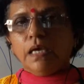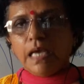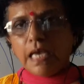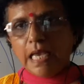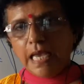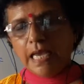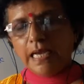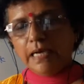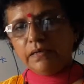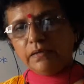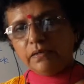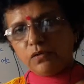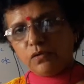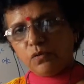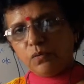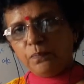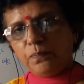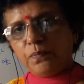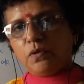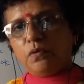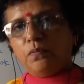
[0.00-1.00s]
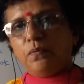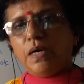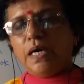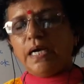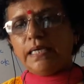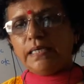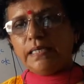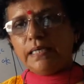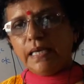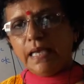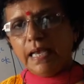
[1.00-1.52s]
and to
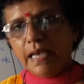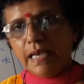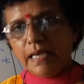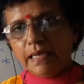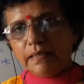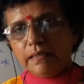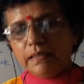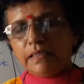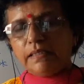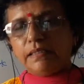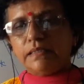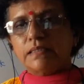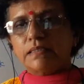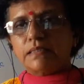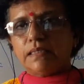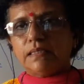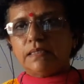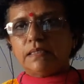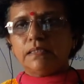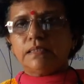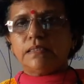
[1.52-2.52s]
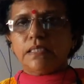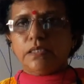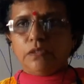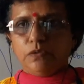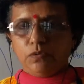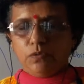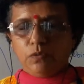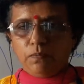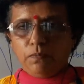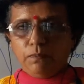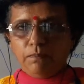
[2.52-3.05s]
provide an
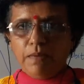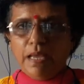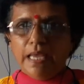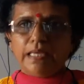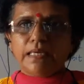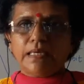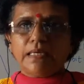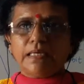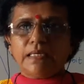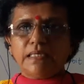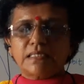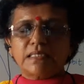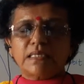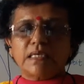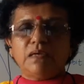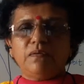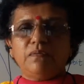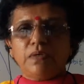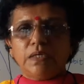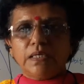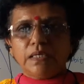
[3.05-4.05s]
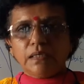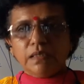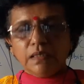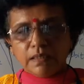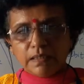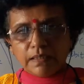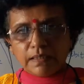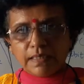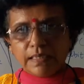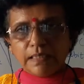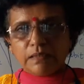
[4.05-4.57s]
incentive, bank is giving
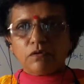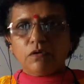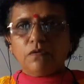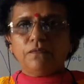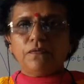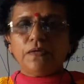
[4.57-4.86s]
rate of